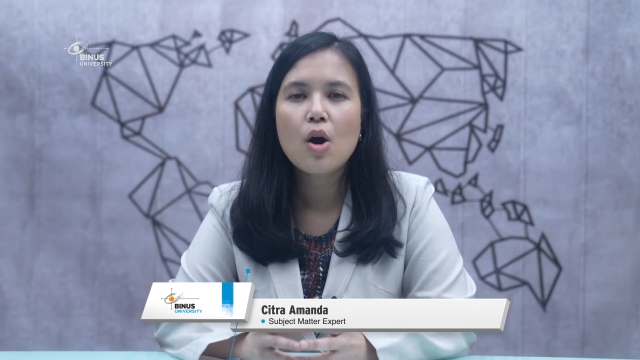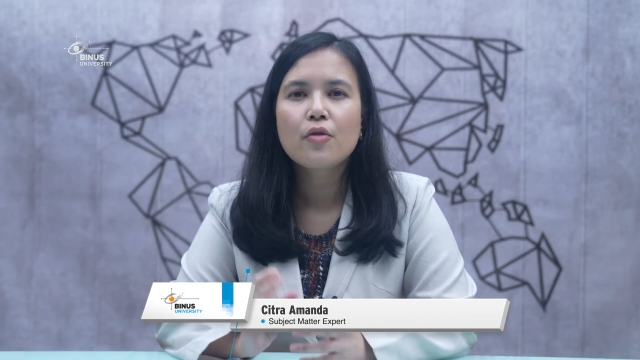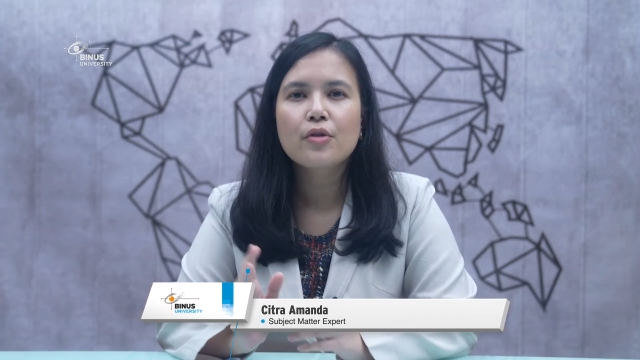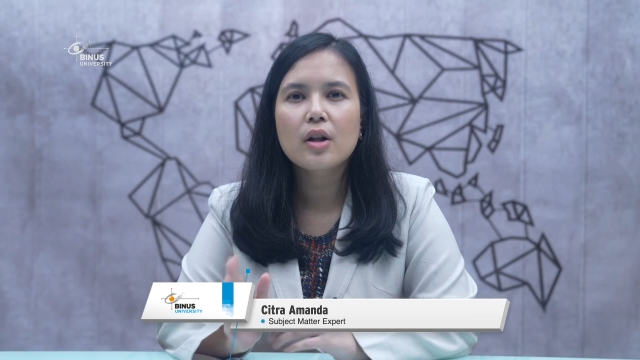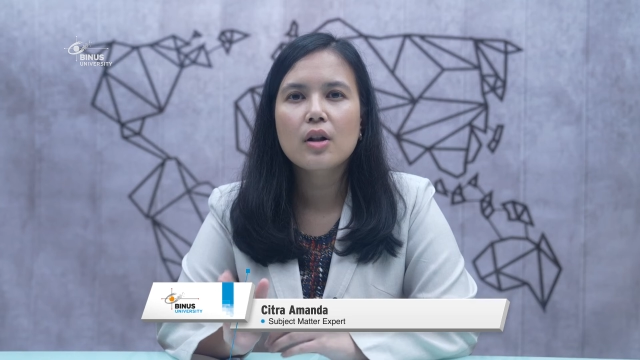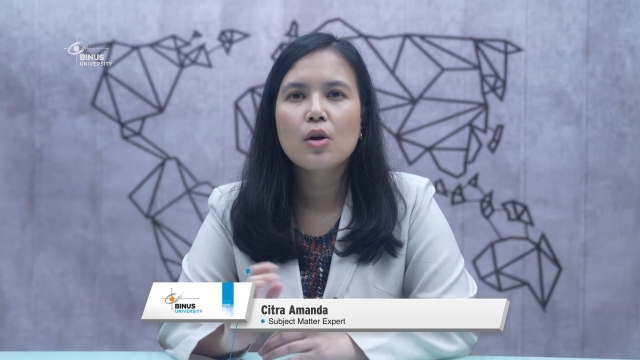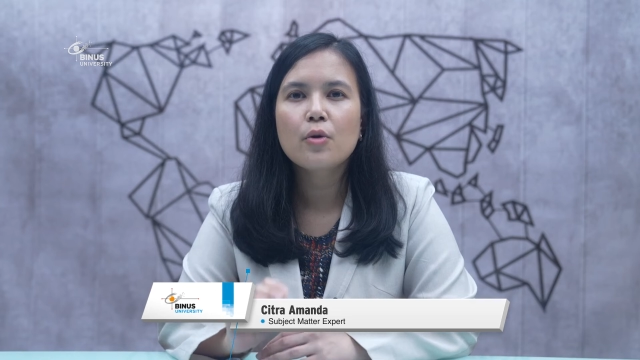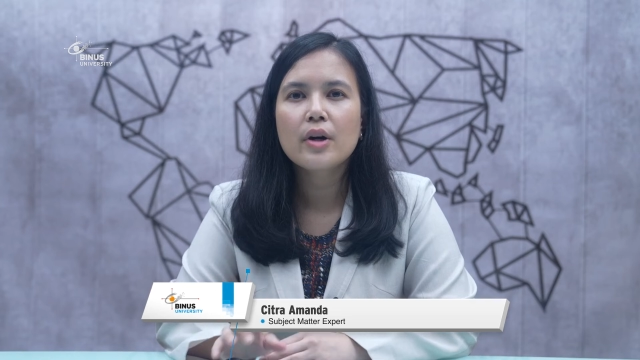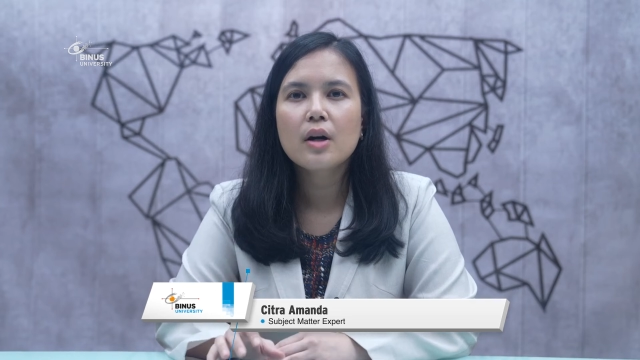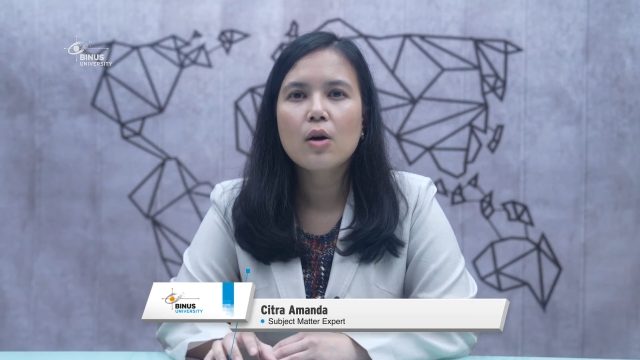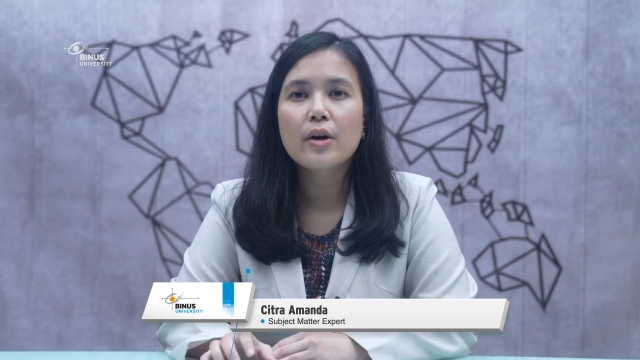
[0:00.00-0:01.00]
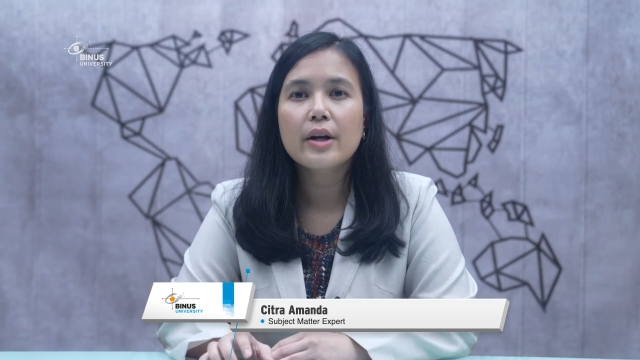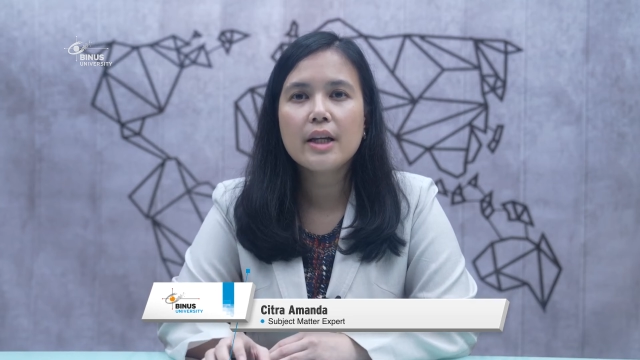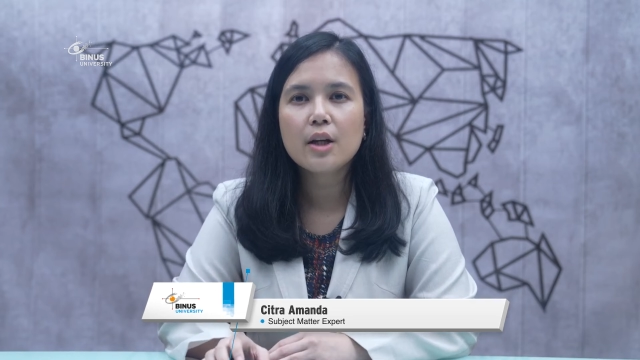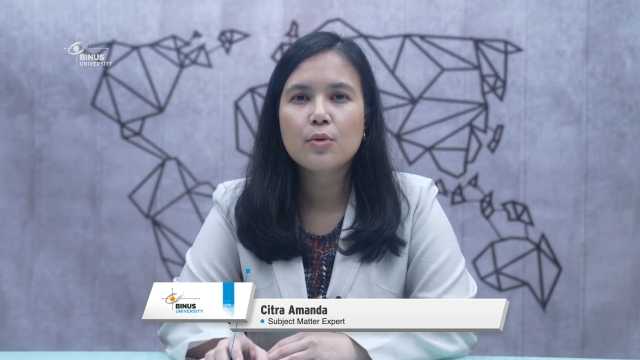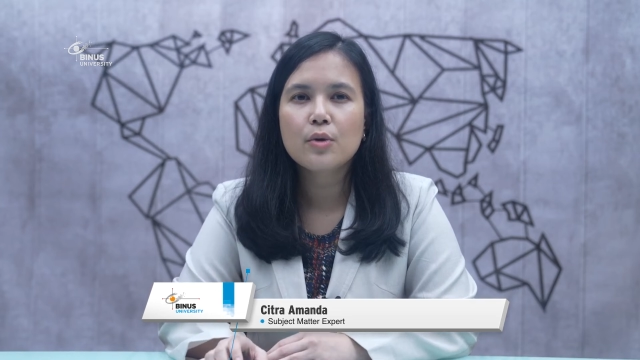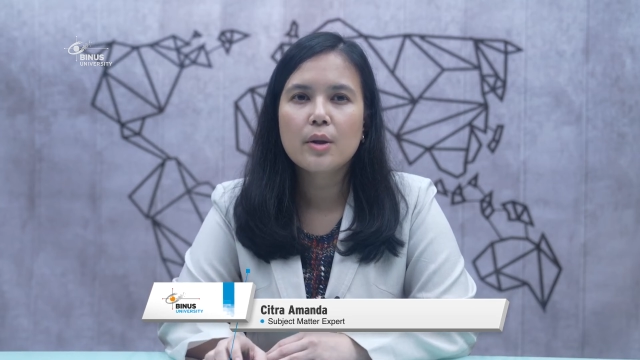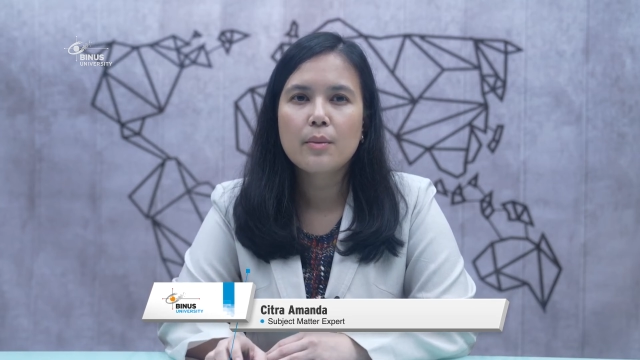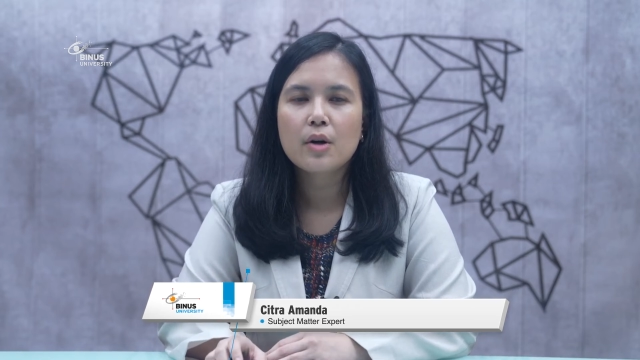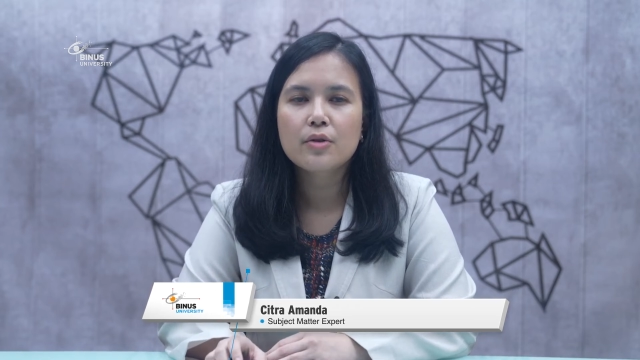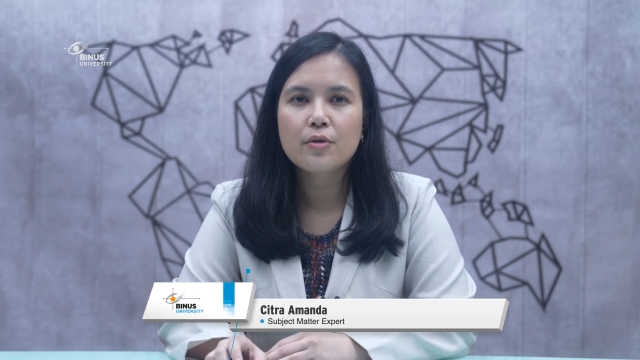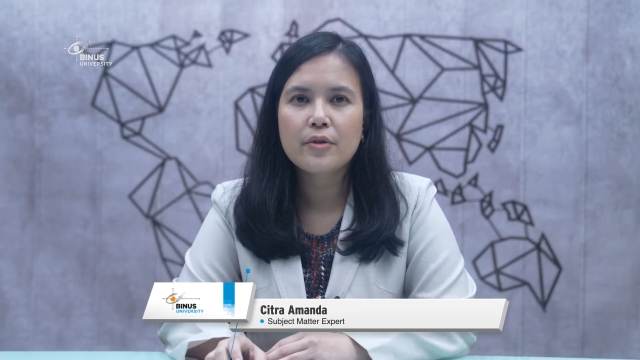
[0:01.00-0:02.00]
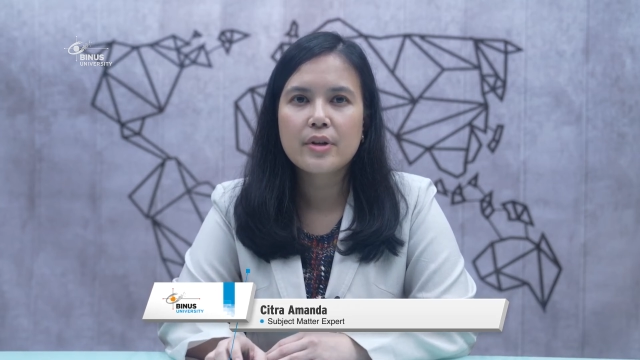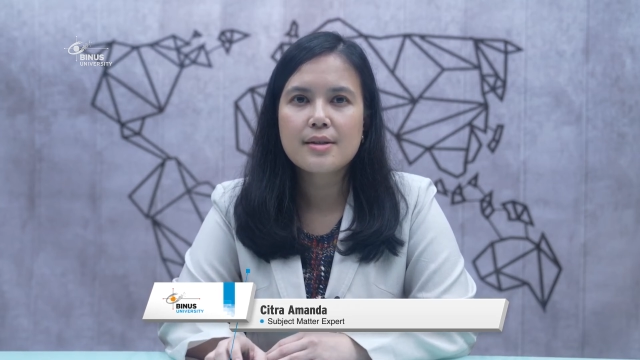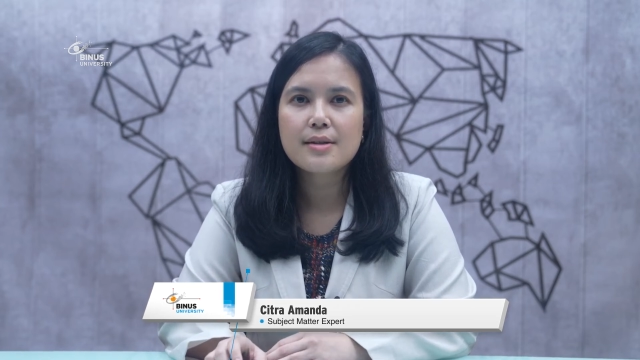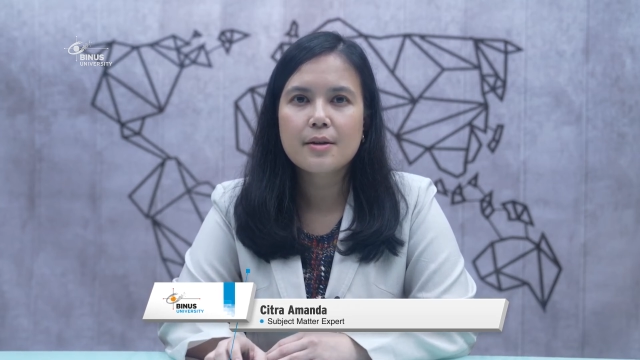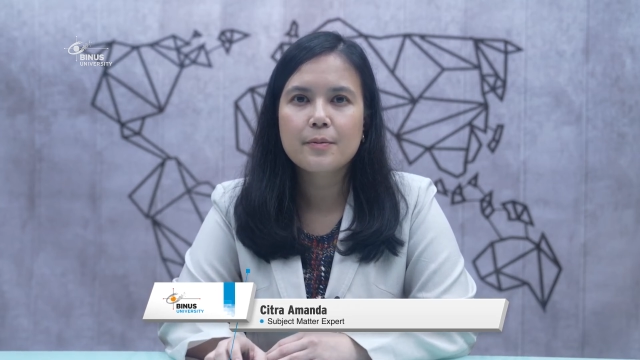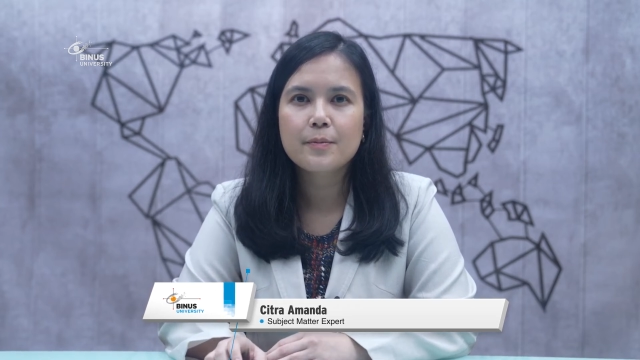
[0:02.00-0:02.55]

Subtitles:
for a lower or equal amount of risk.